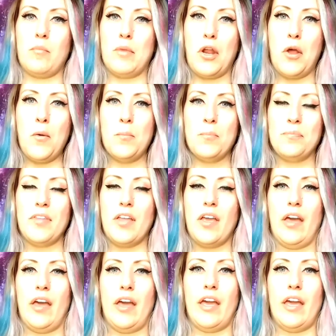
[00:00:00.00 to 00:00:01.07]
let me know,
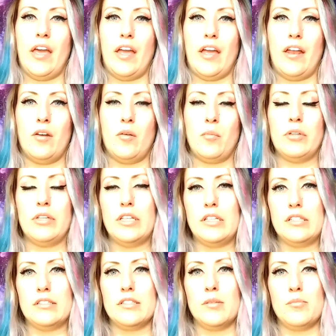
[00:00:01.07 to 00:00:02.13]
and
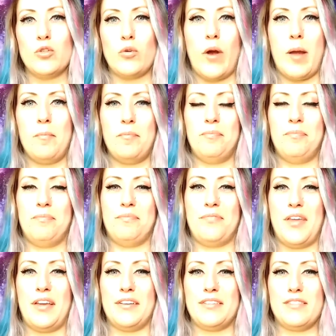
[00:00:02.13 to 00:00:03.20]
please subscribe.
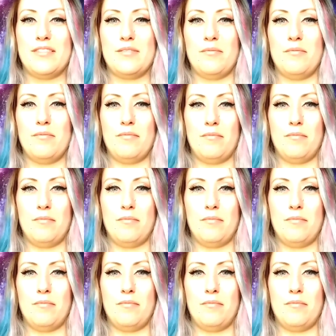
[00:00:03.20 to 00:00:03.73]
Thanks.